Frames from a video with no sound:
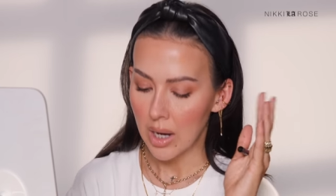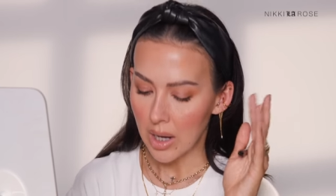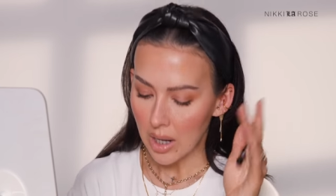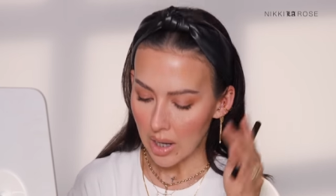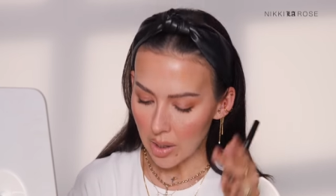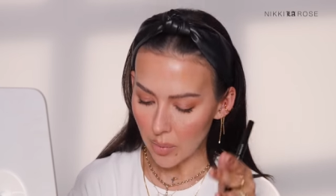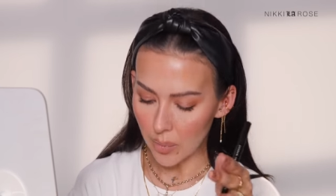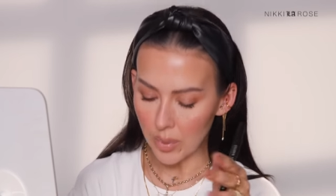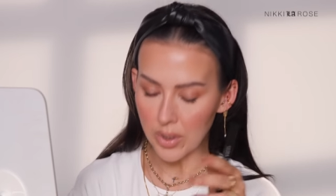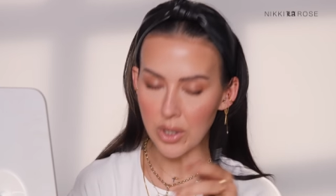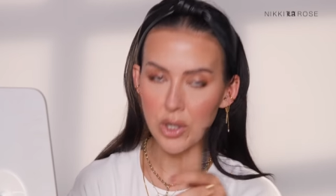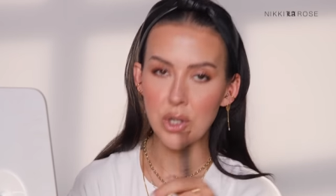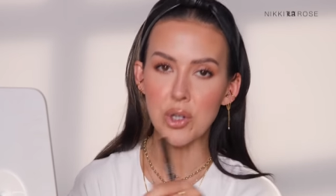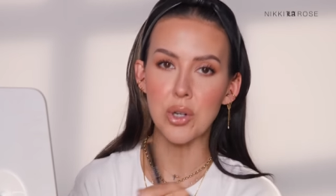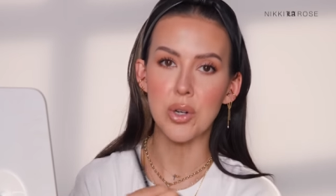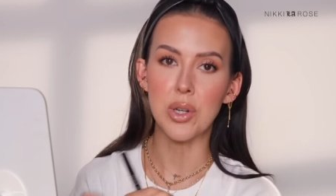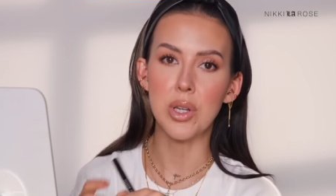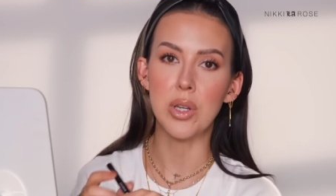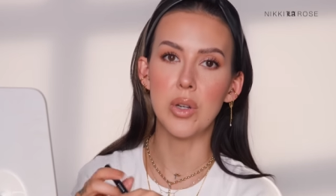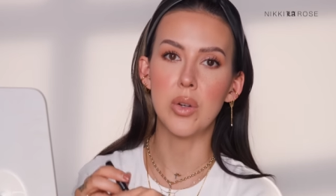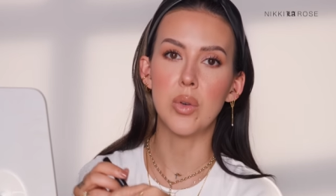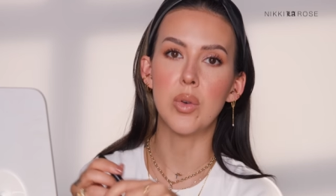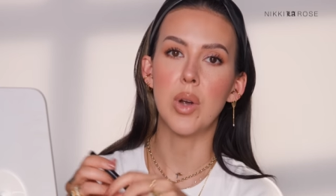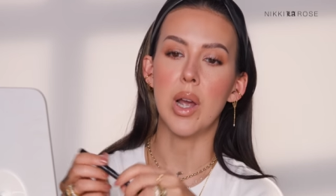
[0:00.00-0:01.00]
I want to show
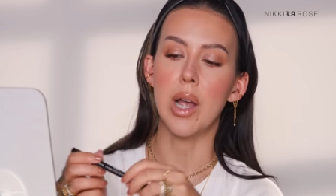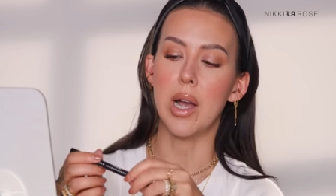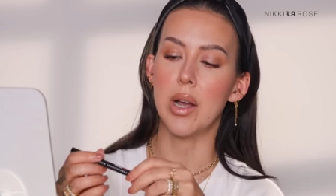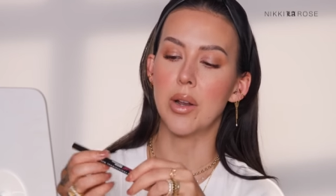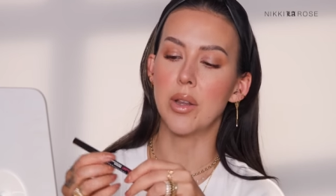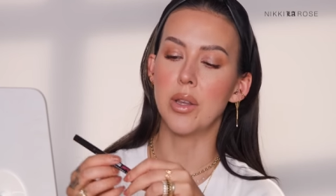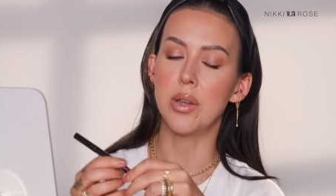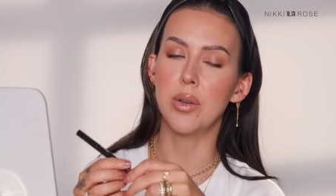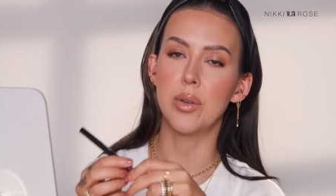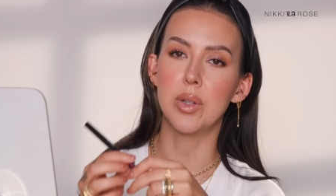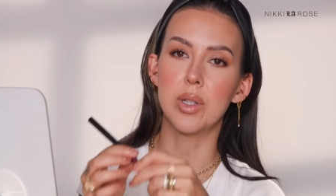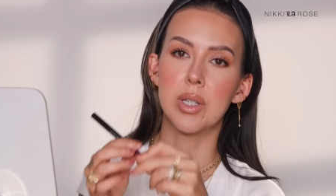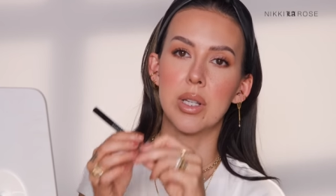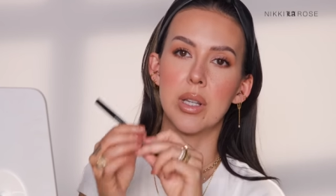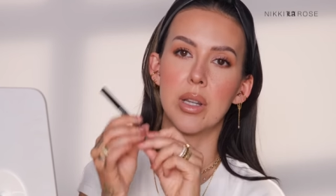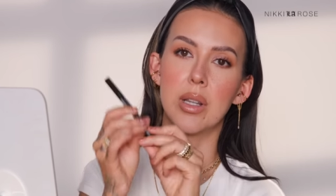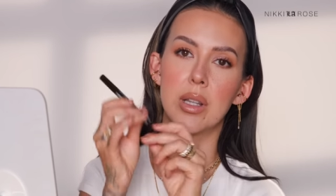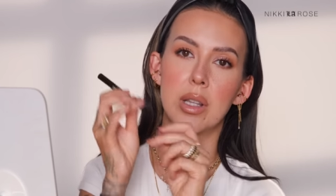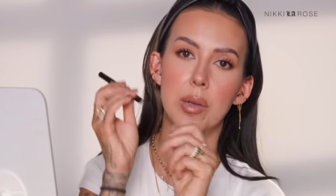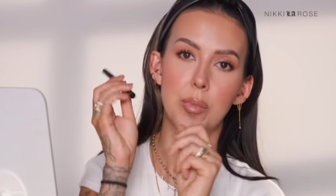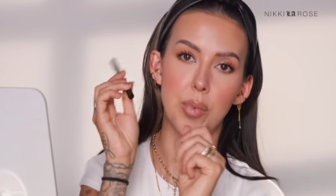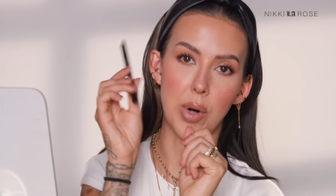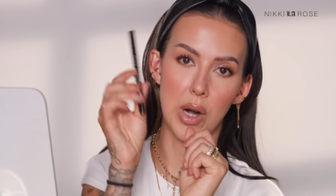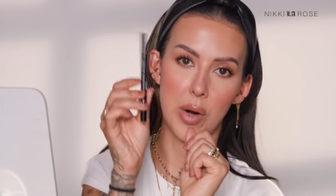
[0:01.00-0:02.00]
you how to use
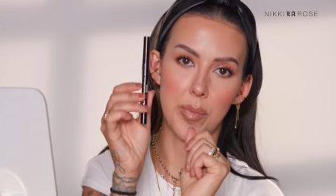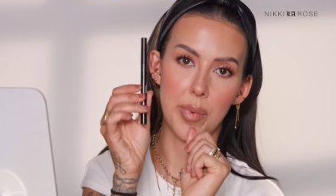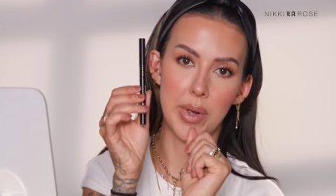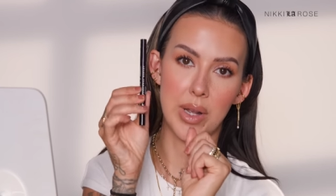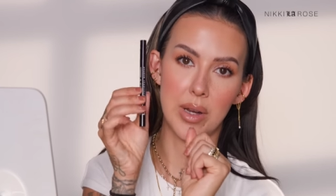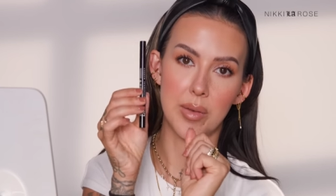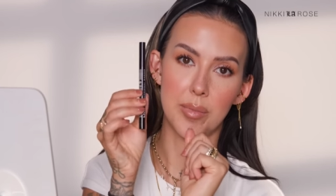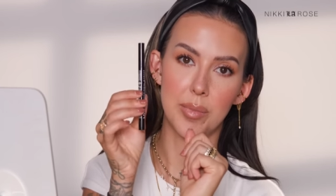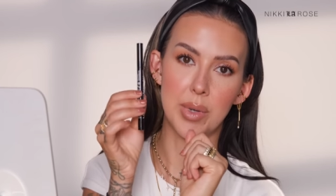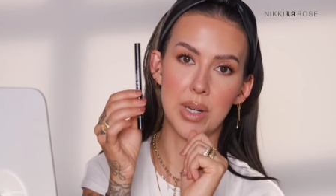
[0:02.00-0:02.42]
the brow pen,